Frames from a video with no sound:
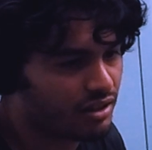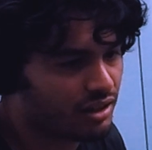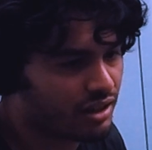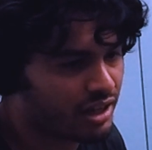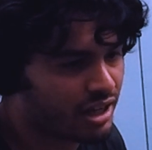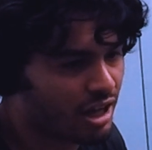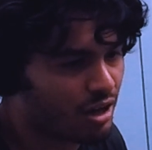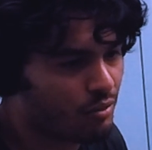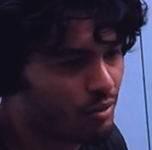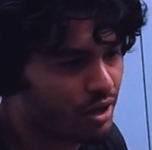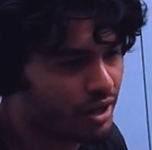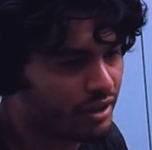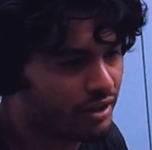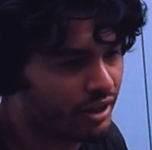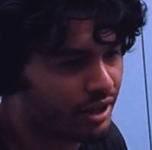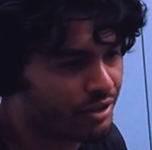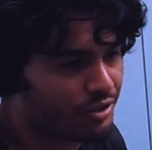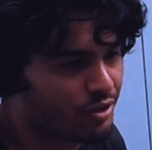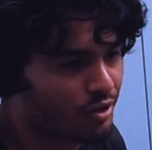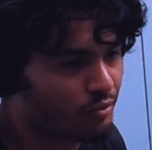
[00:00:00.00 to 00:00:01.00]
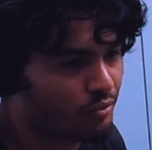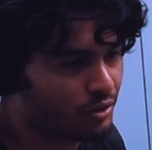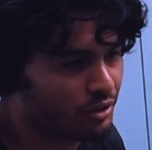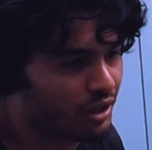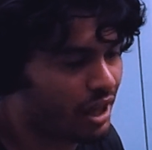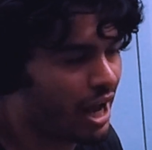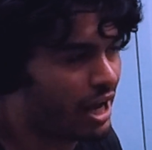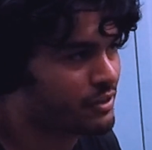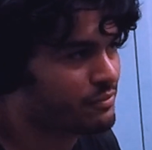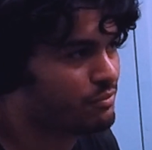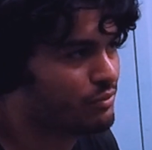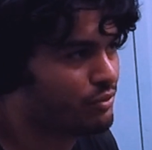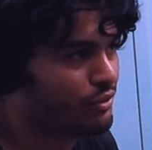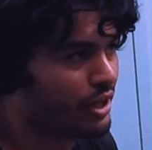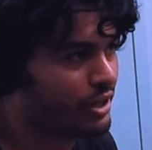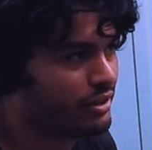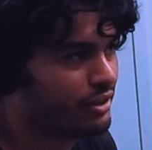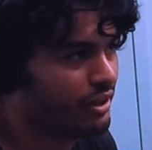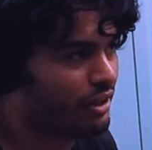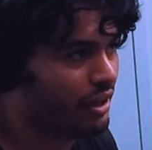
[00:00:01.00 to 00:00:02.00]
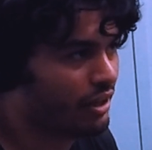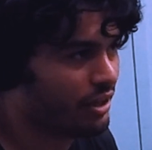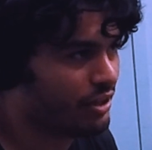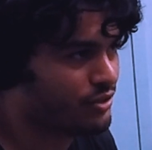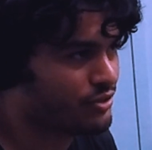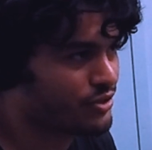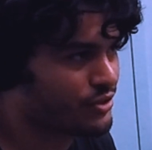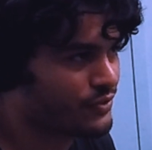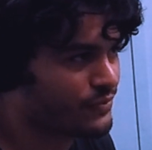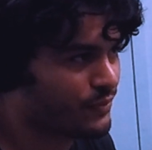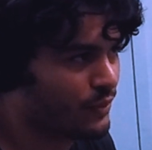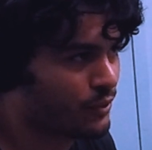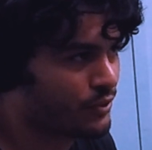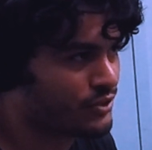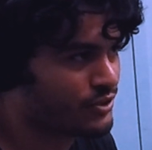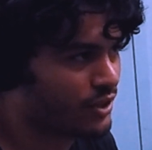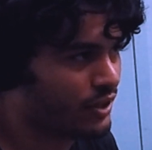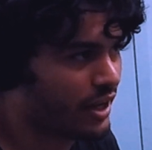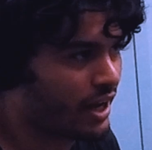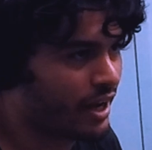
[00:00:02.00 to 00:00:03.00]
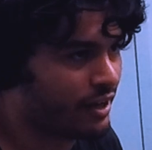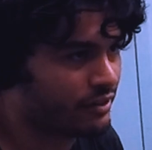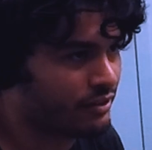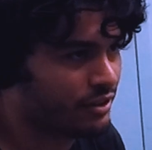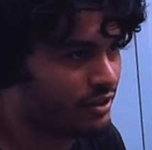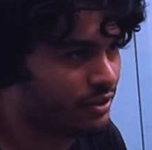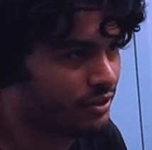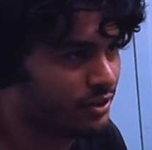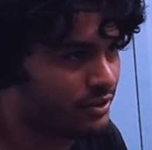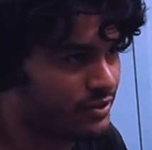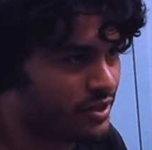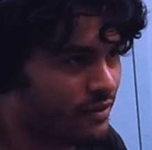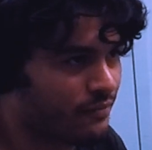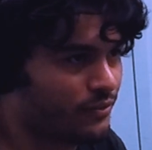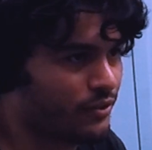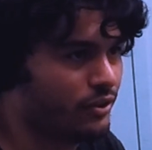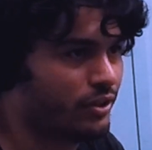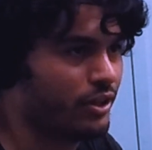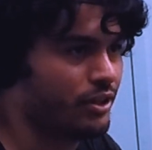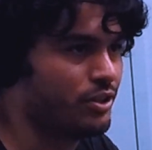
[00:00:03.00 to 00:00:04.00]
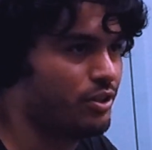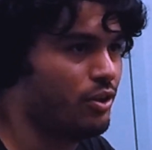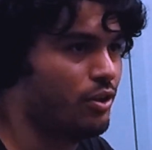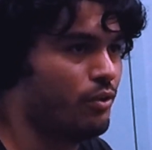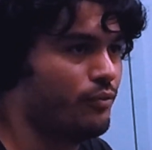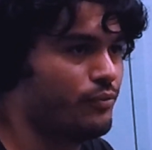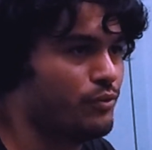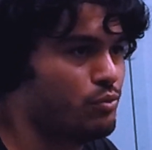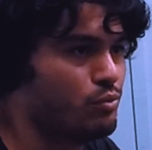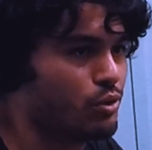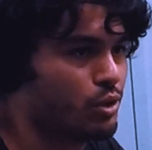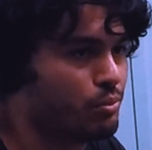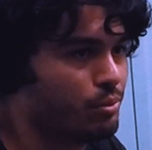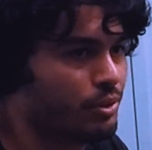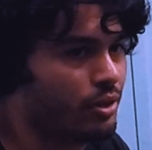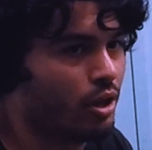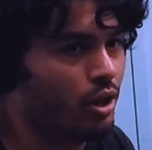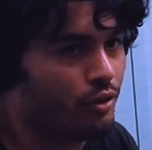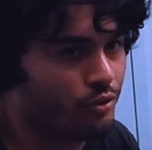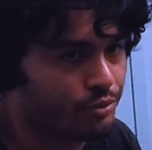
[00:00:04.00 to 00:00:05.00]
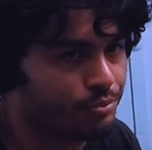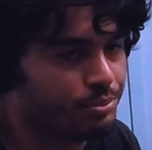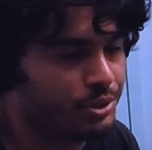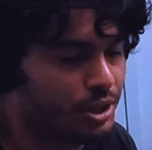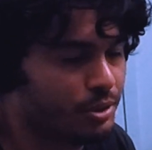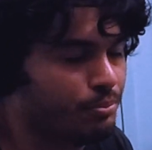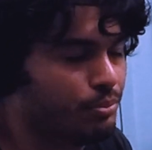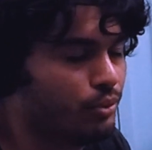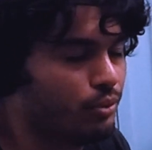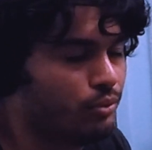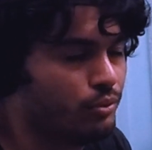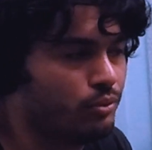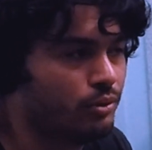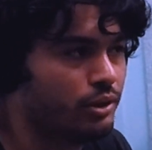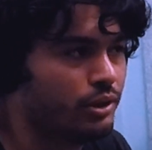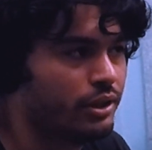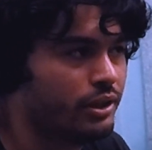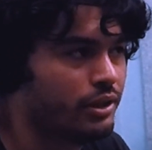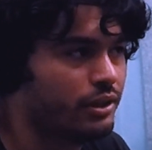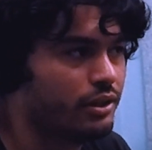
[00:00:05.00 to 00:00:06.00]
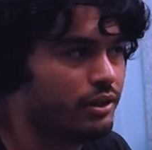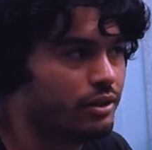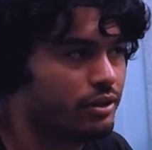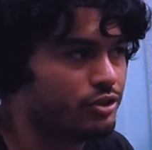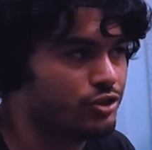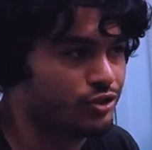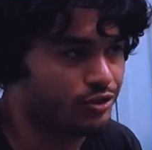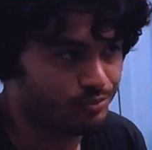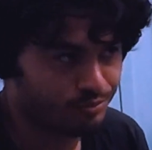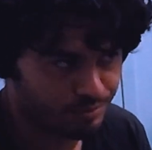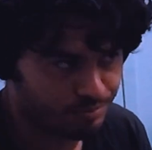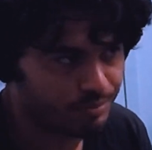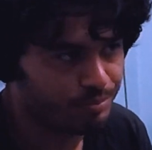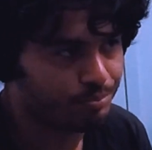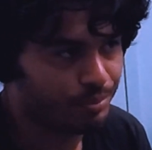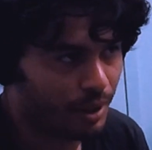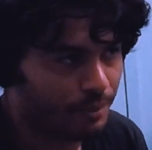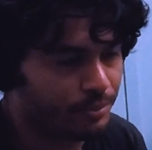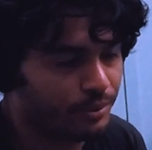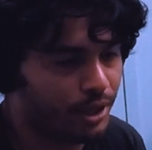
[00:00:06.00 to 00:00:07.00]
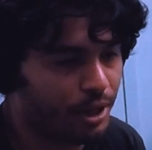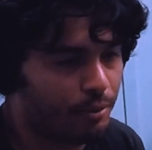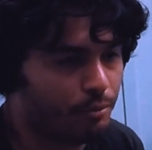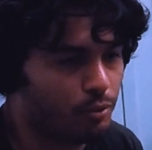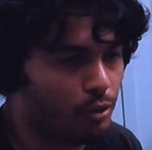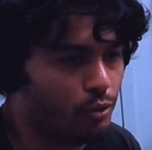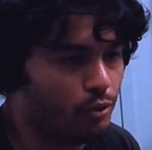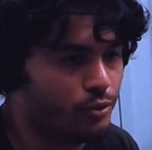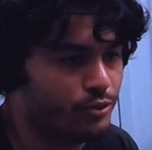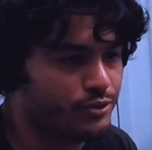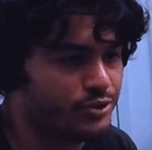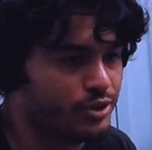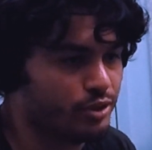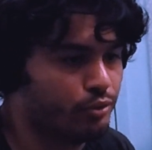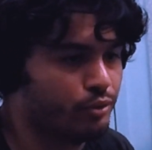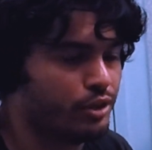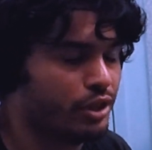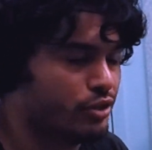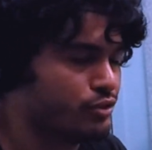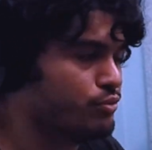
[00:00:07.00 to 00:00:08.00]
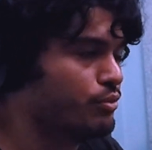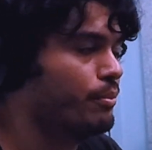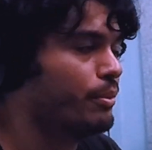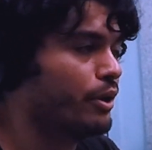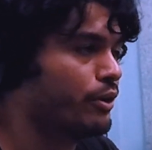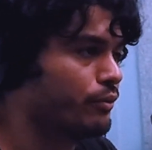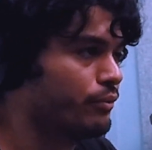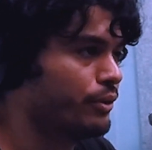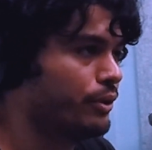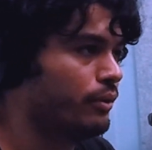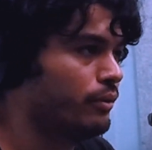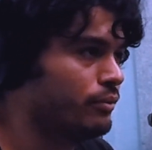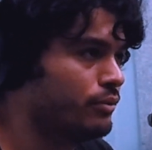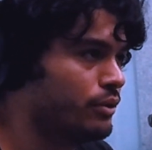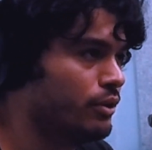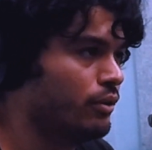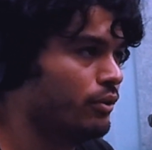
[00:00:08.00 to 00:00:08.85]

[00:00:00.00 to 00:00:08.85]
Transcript: kind of want to relax from directing and then just focus on acting because I feel like if you work with other people, by playing roles, it'll get you a better reel. You